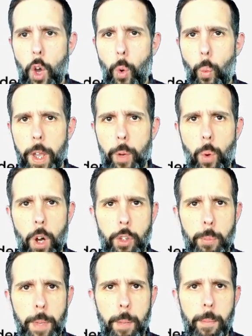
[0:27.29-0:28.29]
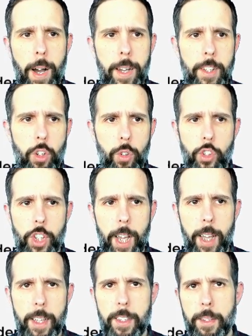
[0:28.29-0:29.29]
we want to minimize code
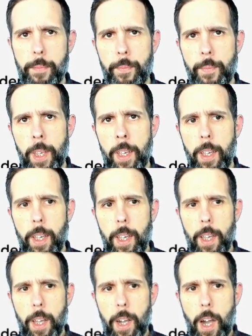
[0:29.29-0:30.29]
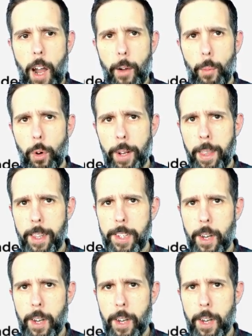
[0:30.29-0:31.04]
size. Our work in this